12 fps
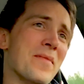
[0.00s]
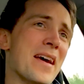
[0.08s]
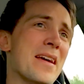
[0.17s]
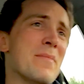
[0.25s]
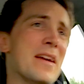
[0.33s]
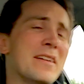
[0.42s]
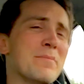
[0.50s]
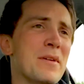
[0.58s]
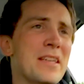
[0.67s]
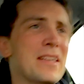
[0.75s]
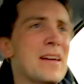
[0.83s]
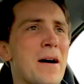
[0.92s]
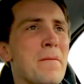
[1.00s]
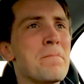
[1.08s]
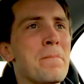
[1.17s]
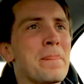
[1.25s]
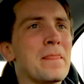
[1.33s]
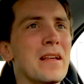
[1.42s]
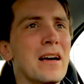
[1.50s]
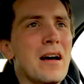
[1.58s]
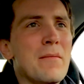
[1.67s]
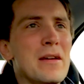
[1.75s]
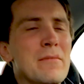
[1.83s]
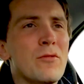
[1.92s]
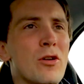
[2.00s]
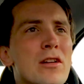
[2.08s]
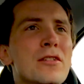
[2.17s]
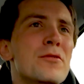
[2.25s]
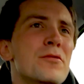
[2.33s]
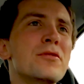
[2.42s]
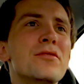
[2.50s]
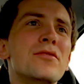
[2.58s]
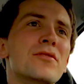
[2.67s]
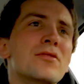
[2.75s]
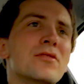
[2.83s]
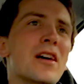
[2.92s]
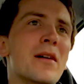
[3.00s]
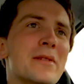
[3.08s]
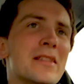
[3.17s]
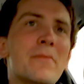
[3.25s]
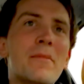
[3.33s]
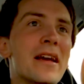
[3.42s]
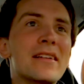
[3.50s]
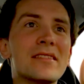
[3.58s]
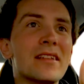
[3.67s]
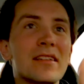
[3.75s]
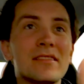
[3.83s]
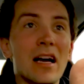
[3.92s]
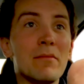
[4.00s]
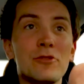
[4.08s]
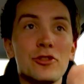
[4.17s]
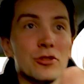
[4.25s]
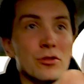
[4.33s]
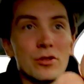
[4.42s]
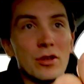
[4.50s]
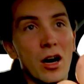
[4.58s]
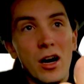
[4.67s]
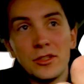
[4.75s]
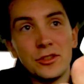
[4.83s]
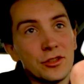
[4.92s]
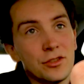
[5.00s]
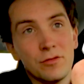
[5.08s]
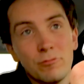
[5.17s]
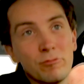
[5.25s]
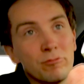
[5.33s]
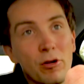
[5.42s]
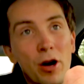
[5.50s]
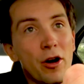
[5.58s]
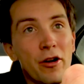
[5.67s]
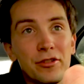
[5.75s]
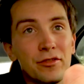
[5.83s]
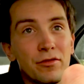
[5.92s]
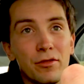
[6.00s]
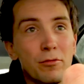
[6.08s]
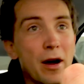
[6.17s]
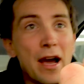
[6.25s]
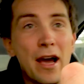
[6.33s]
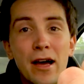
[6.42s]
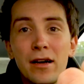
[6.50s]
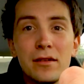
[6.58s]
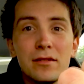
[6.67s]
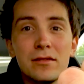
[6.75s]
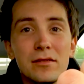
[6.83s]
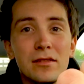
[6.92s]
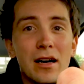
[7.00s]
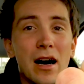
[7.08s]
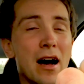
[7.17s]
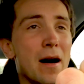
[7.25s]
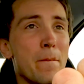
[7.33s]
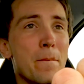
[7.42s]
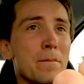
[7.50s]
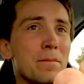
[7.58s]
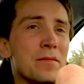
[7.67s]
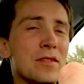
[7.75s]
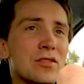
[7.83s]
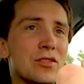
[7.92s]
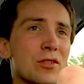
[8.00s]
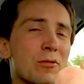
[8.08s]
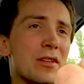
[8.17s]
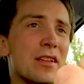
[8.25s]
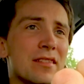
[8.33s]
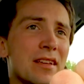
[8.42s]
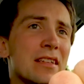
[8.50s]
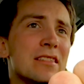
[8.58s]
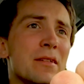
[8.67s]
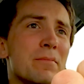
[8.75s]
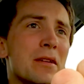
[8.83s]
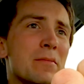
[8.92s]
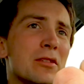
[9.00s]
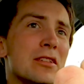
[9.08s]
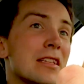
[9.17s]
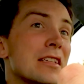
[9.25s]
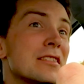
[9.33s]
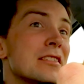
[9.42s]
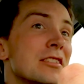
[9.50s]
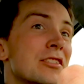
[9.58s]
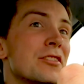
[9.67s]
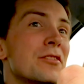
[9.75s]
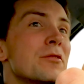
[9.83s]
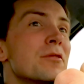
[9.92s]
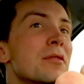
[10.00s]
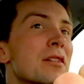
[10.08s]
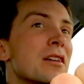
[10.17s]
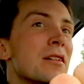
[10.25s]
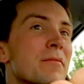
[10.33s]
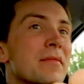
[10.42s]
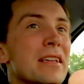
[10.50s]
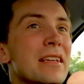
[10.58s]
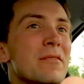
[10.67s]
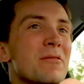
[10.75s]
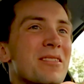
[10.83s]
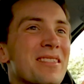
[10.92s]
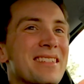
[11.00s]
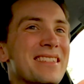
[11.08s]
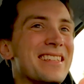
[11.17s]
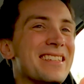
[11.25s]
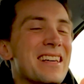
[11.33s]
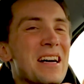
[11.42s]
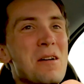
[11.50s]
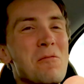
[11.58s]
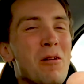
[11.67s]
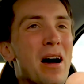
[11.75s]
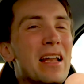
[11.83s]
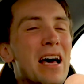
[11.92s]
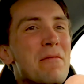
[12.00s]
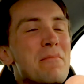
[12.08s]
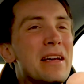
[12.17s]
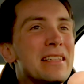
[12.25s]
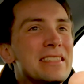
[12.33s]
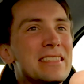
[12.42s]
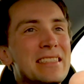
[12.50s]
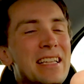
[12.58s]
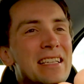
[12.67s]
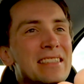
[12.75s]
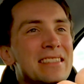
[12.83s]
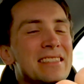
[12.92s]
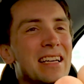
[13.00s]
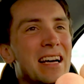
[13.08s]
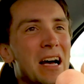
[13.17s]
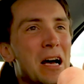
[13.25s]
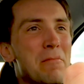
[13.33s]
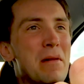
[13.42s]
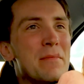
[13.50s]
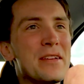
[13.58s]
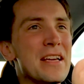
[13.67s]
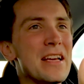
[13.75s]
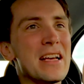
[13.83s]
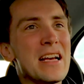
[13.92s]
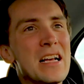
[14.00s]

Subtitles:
They make me a bit more loose. I mean, the mixes, I'm sure, are just worse for wear. So the things that people listen to me, you know, while I mix this, maybe